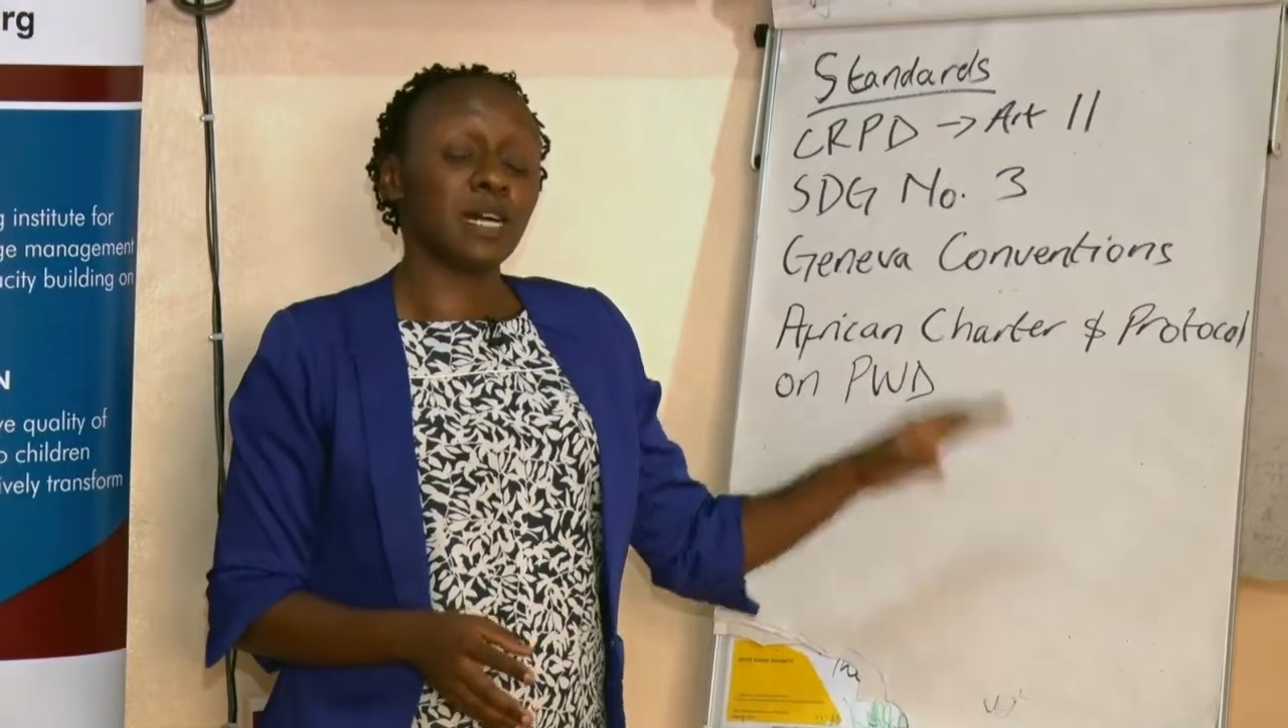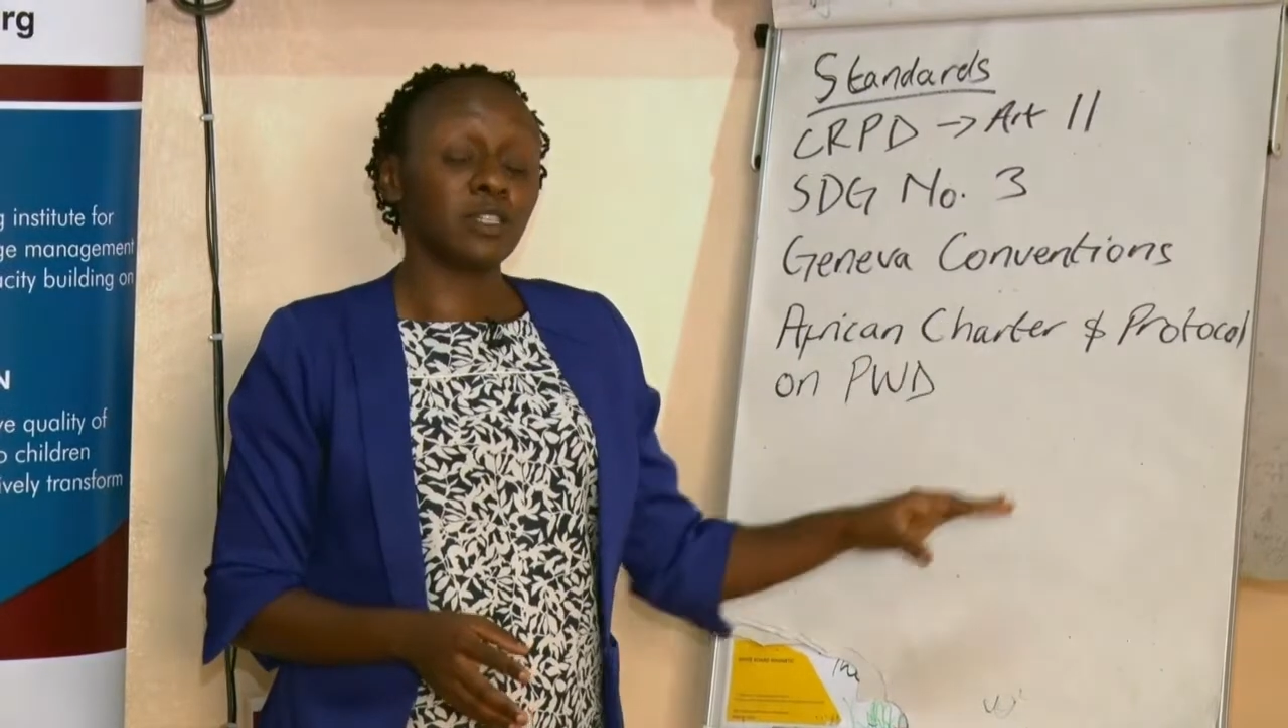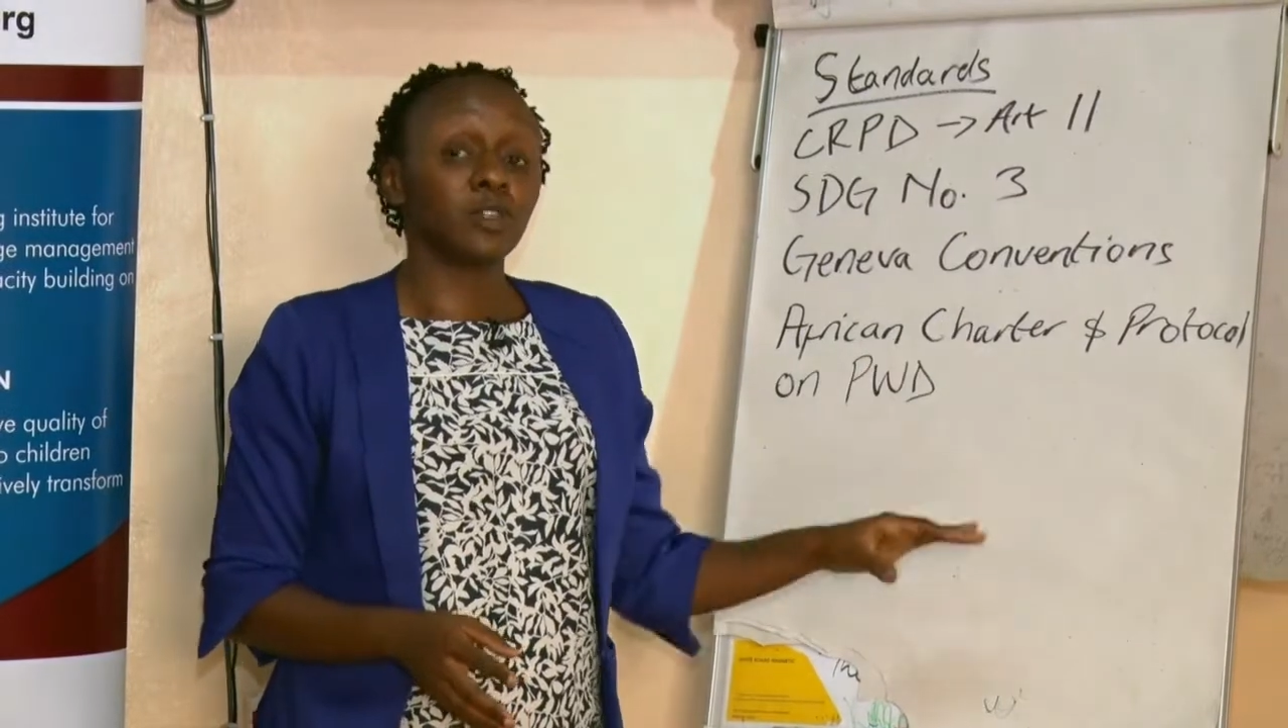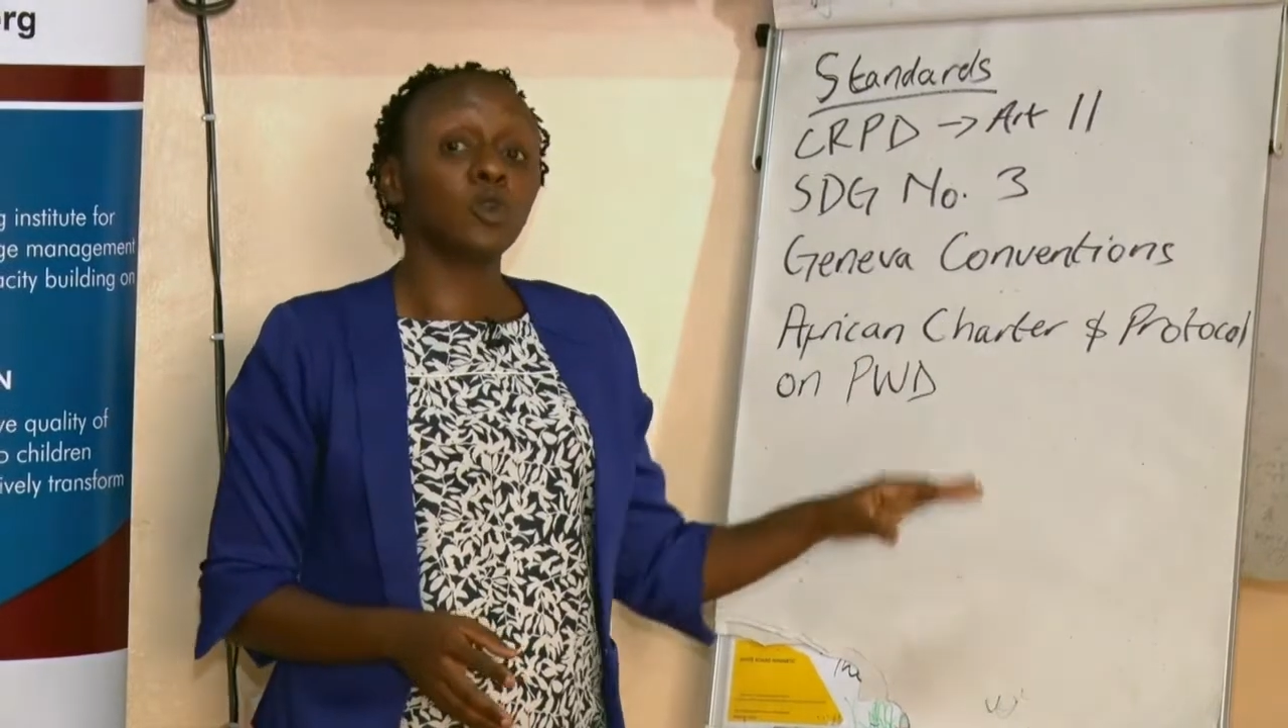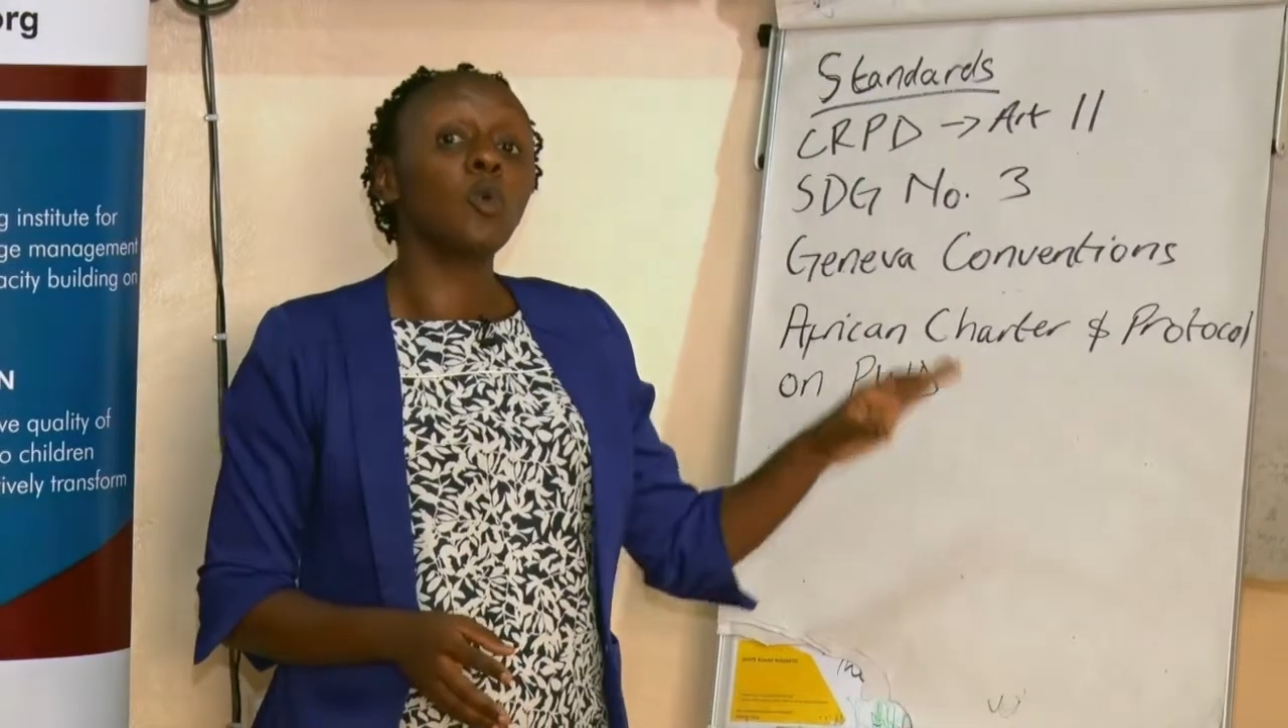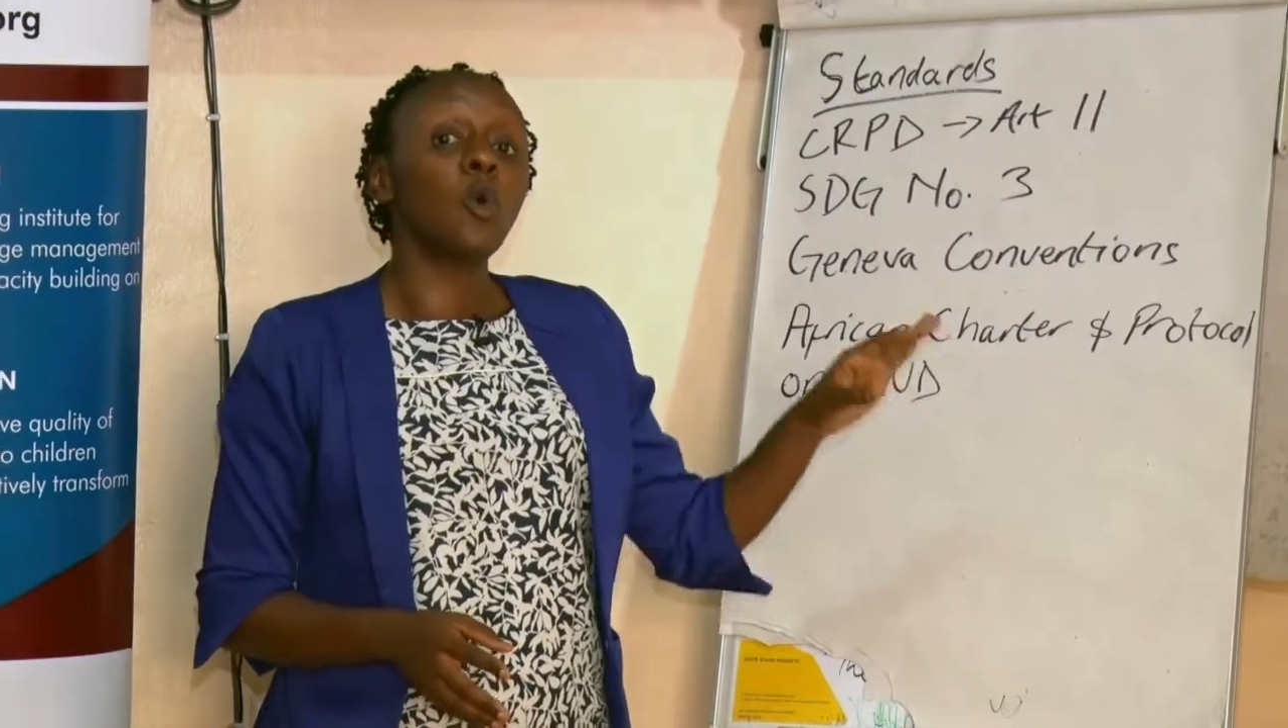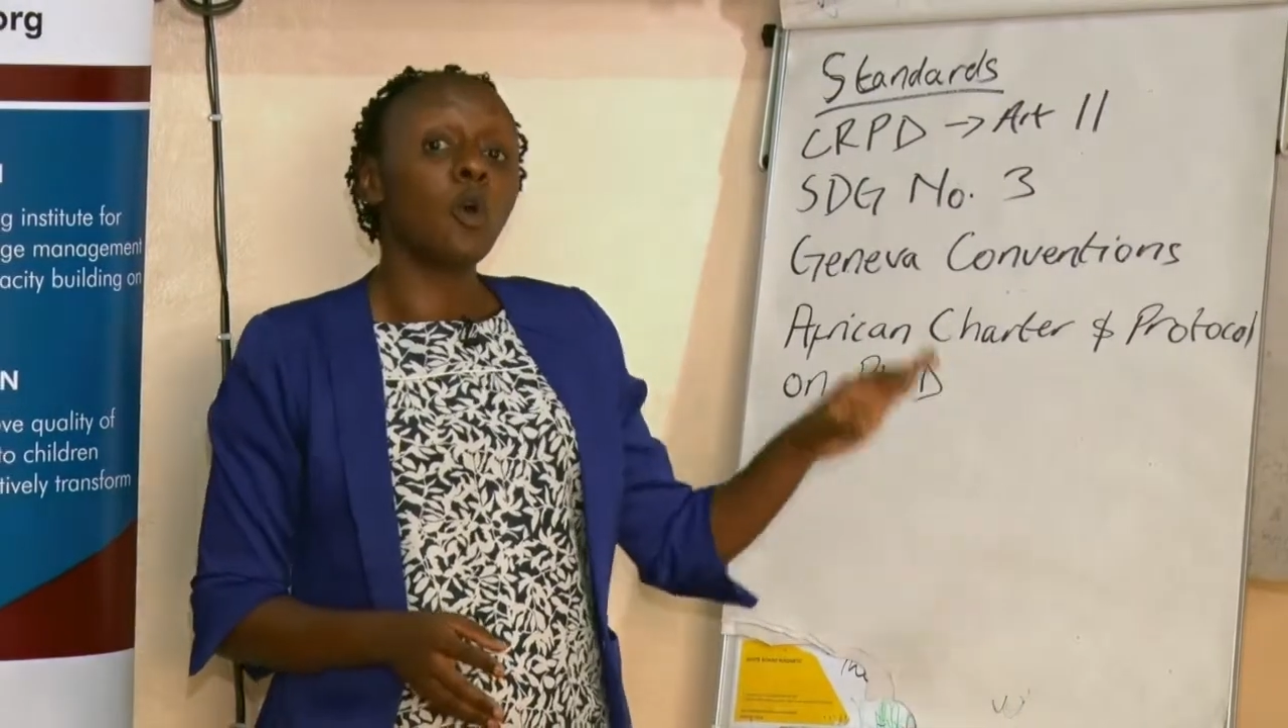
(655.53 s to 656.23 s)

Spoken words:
persons who